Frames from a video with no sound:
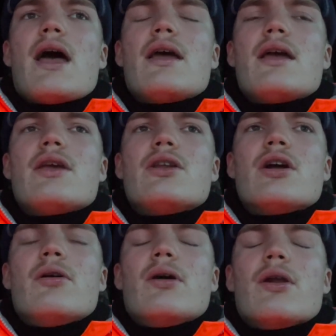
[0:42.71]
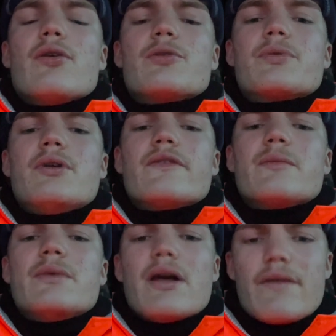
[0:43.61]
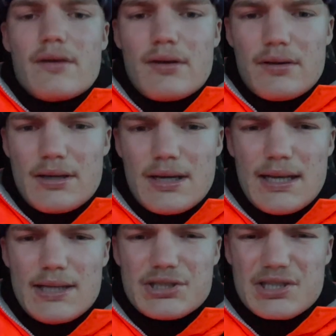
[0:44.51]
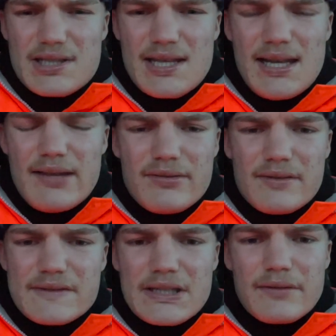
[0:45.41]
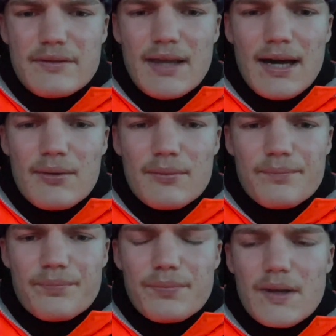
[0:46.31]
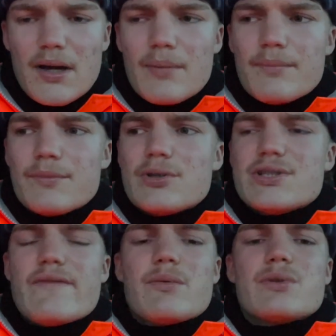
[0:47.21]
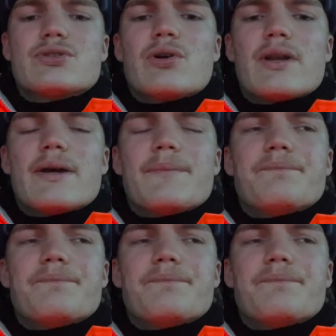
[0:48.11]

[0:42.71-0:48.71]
an entrepreneur from another, and it's just their level of self-doubt, because everyone's got it,